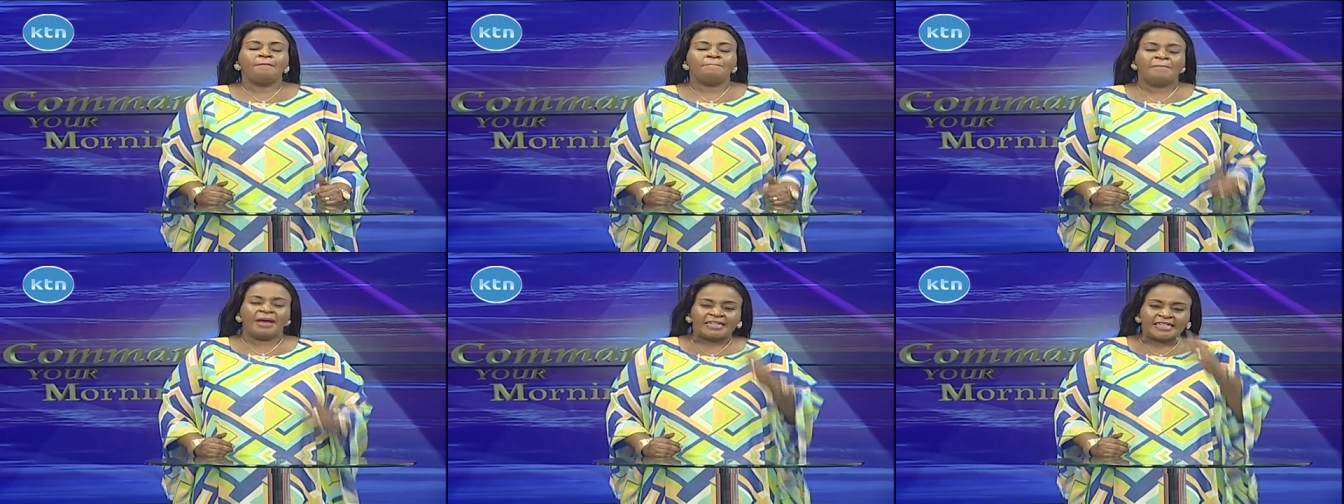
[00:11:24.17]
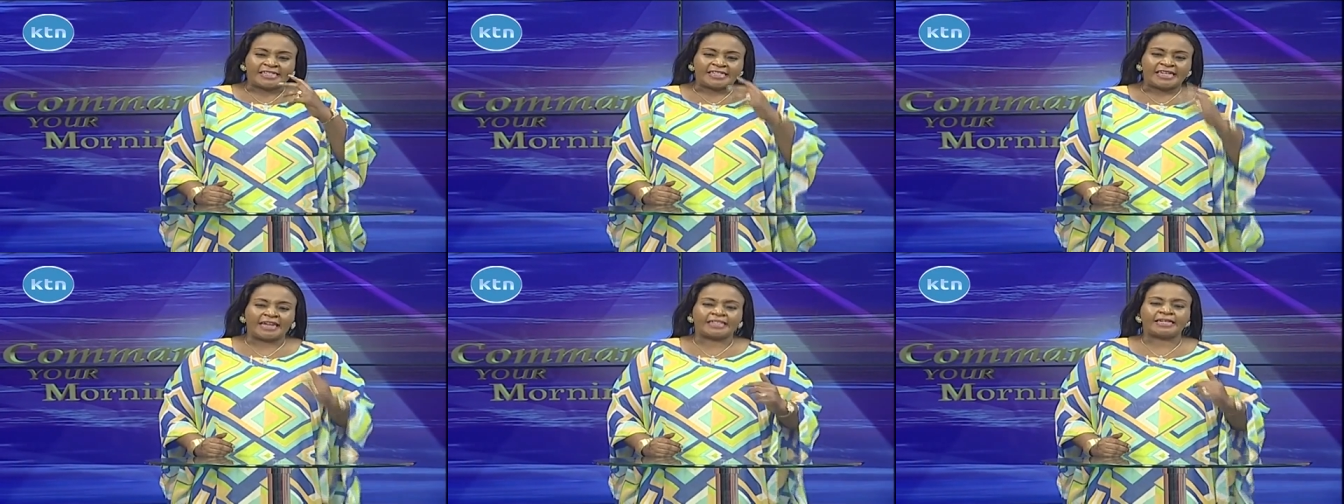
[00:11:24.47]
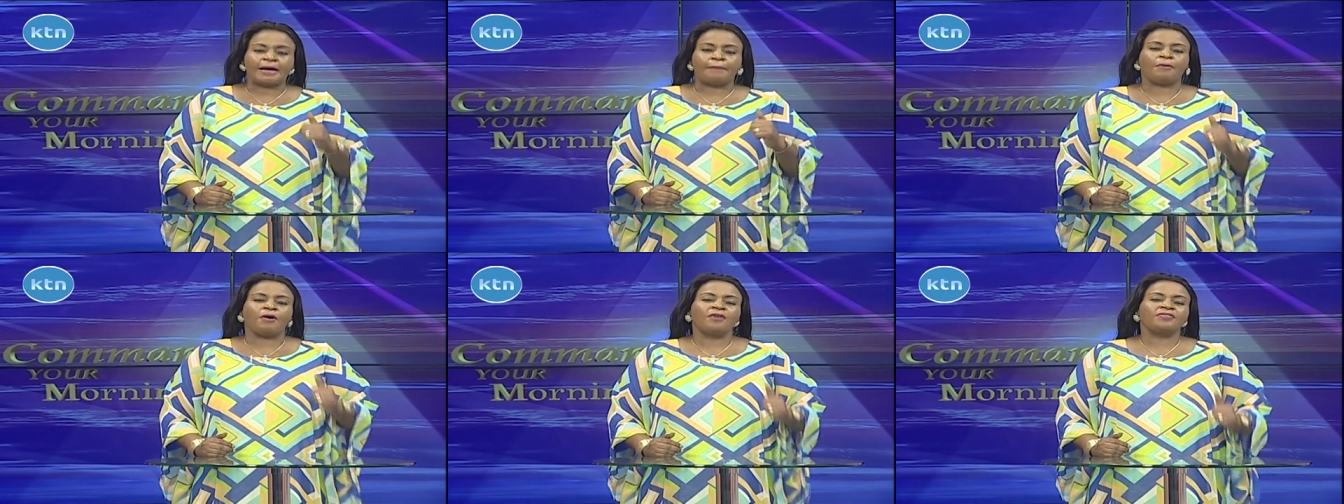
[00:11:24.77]

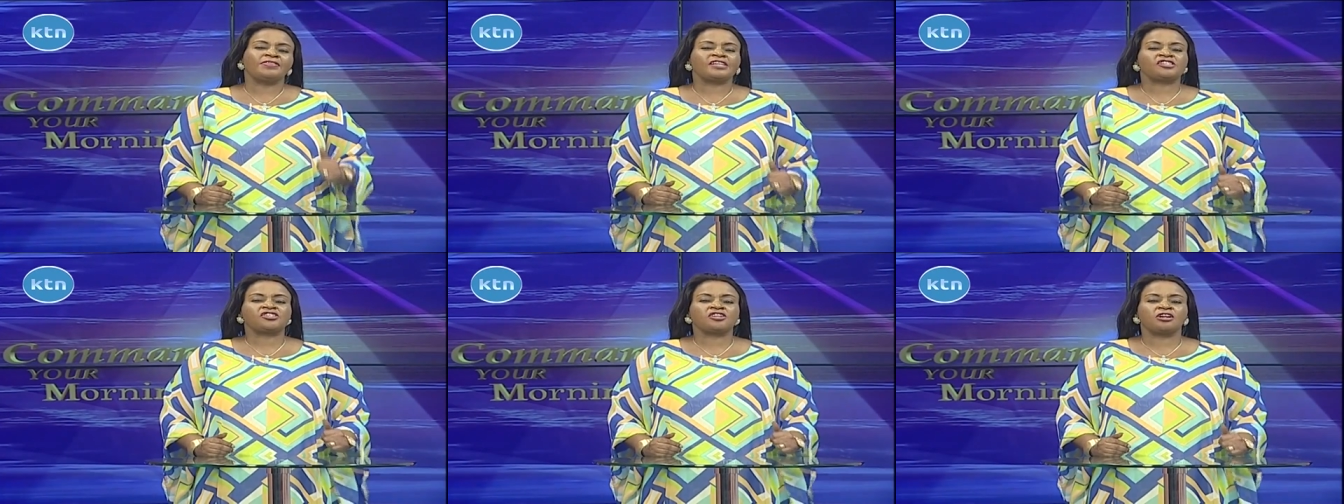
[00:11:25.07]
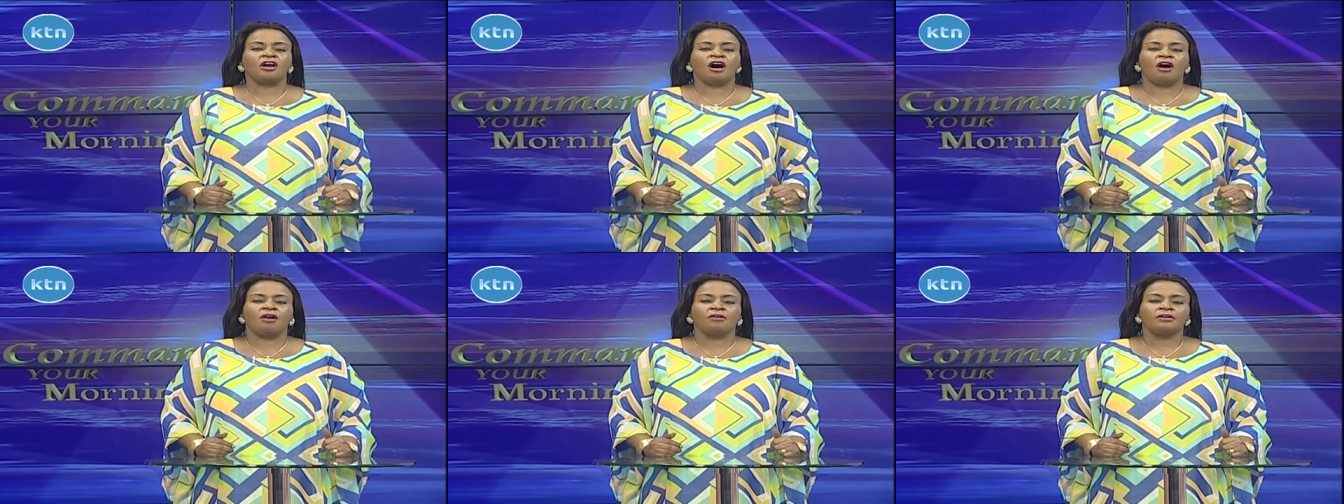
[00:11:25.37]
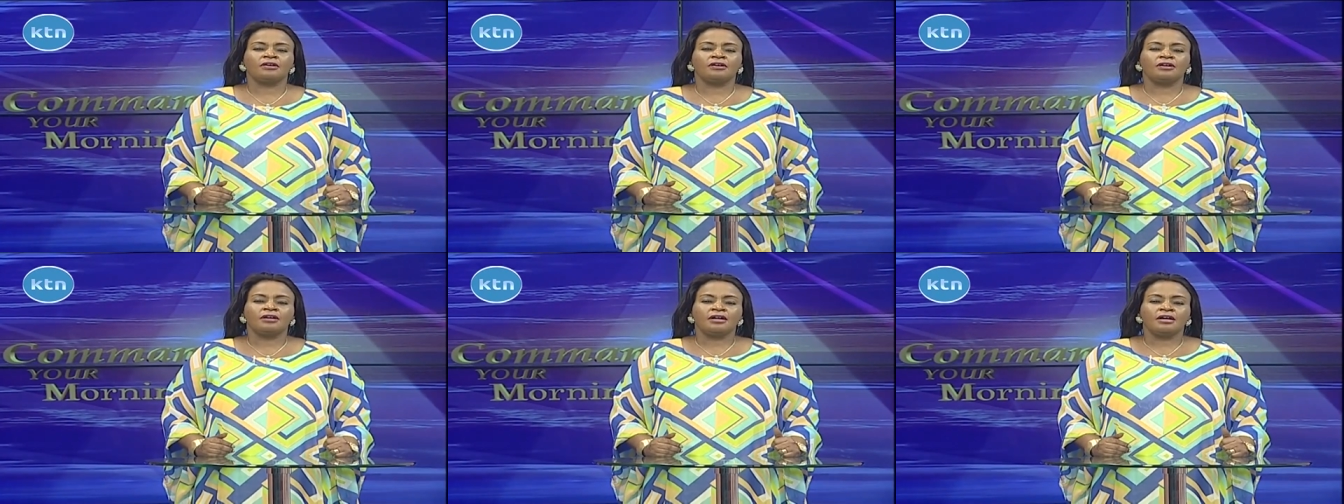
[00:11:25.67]
meditate upon this
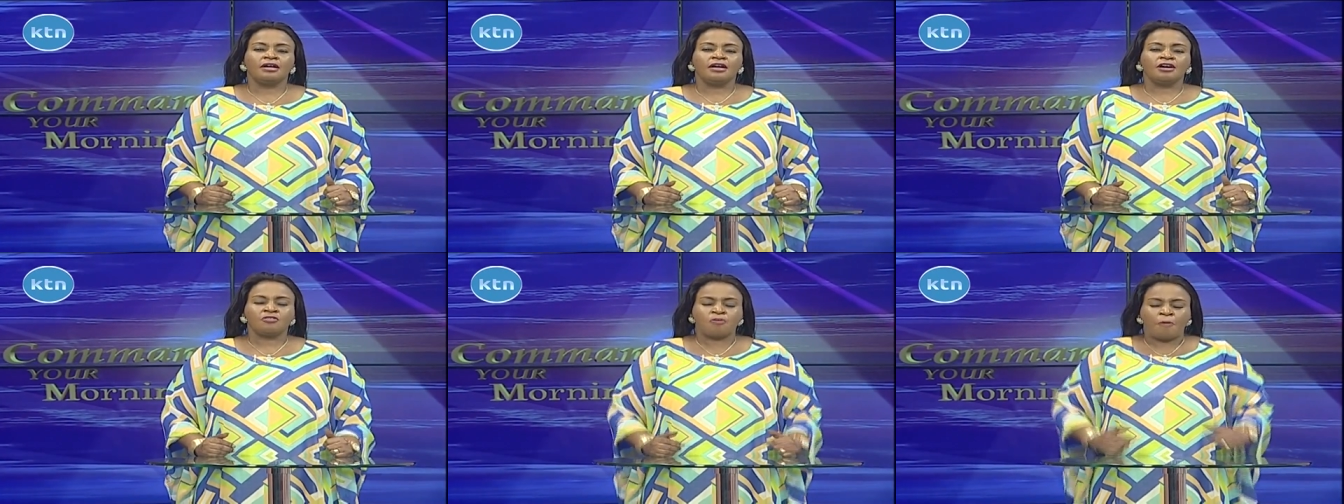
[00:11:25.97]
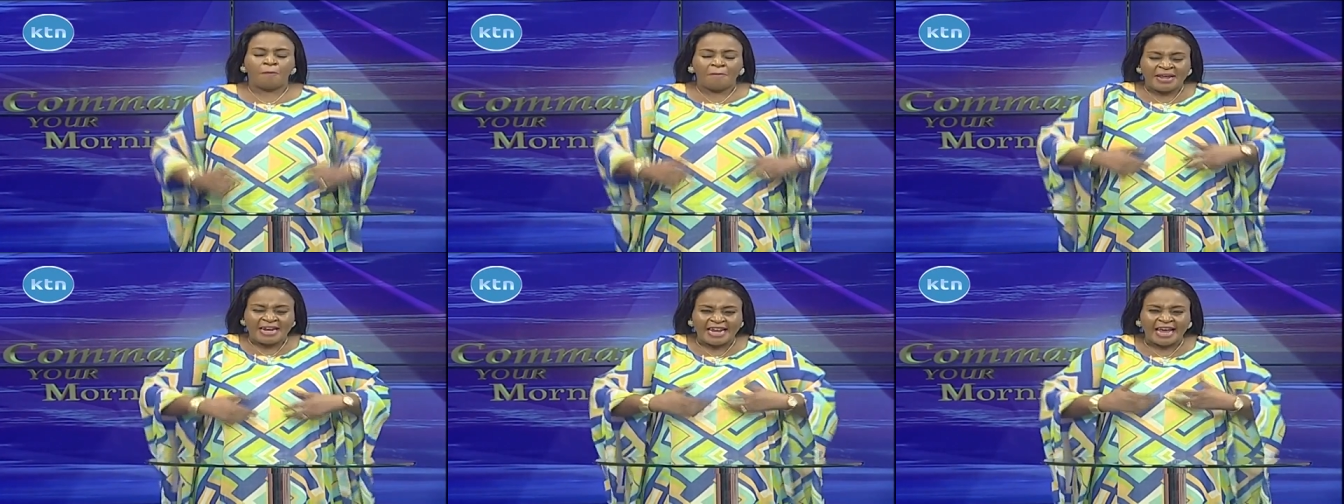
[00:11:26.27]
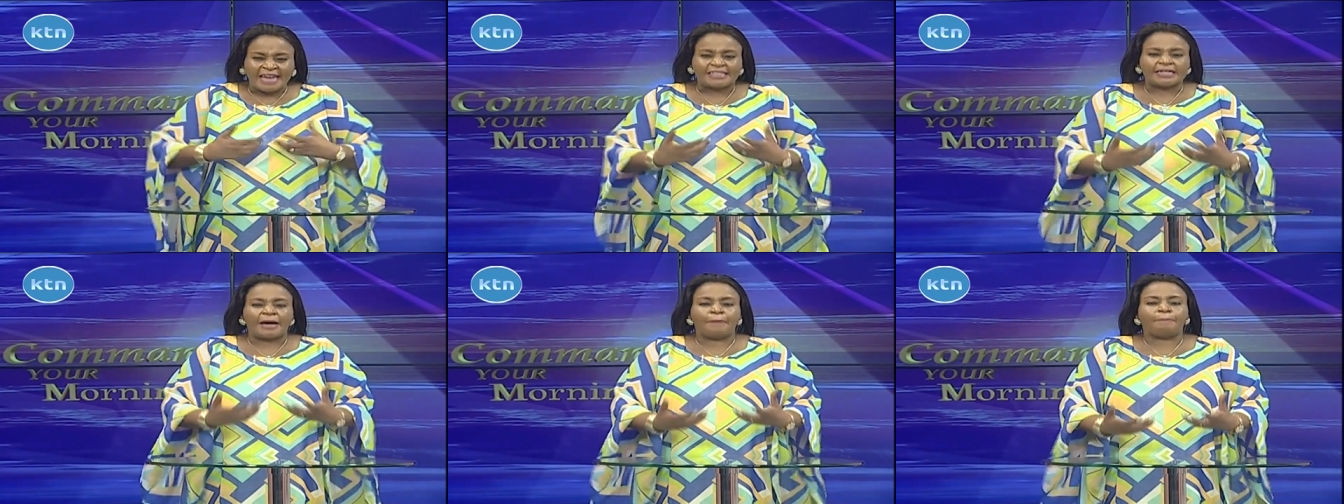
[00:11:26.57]
law,
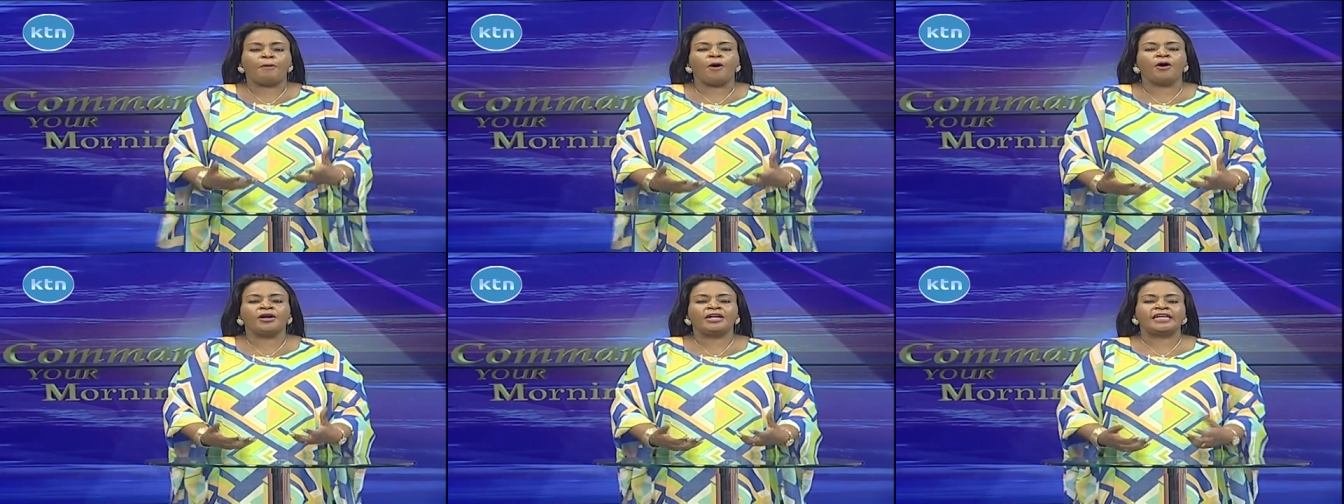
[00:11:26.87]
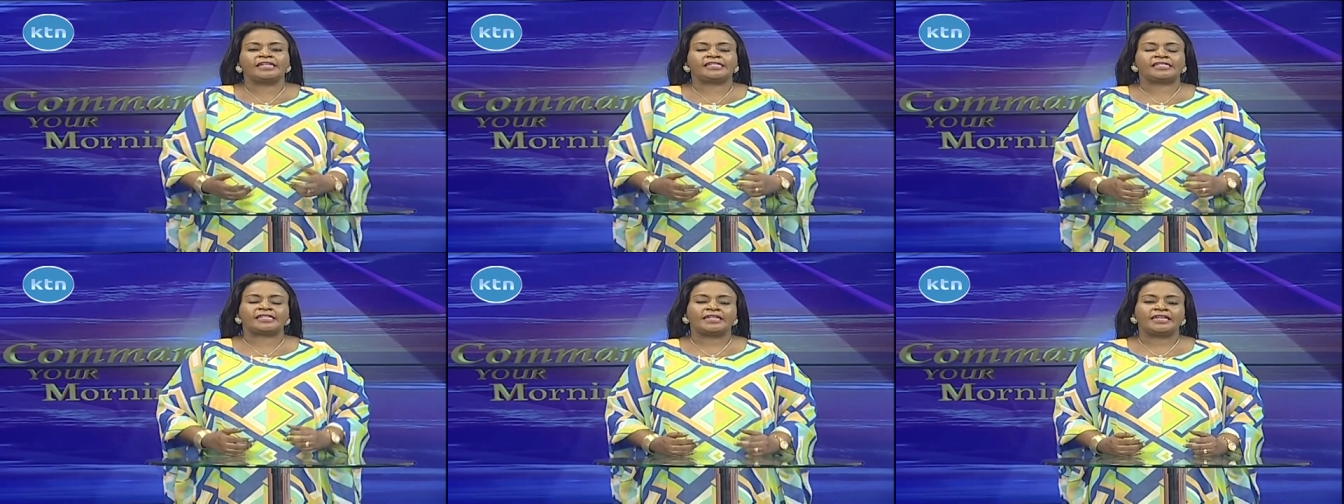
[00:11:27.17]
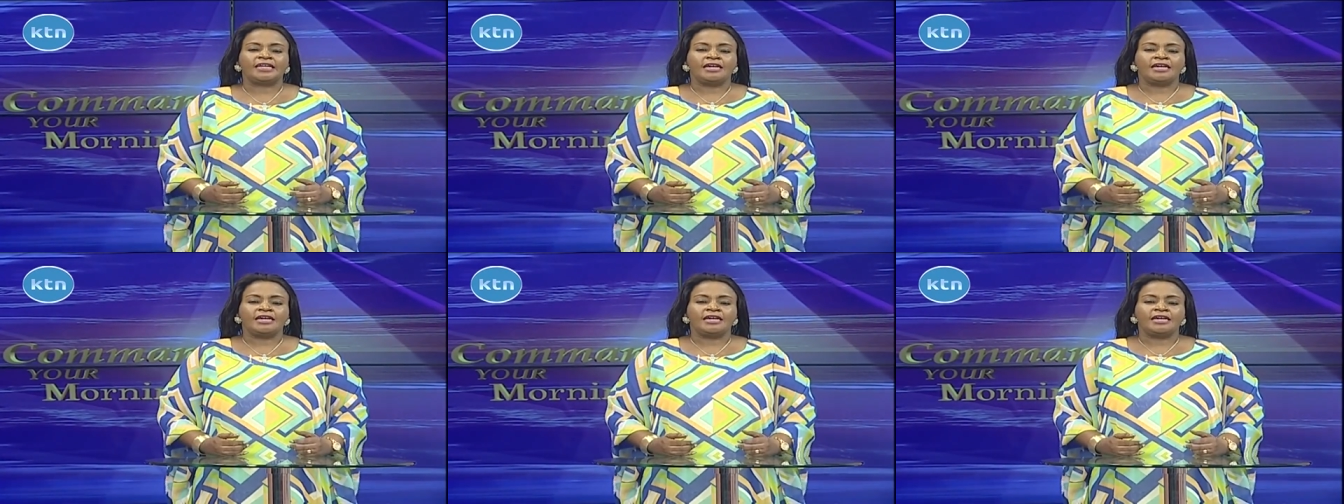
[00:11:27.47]
ruminate upon it.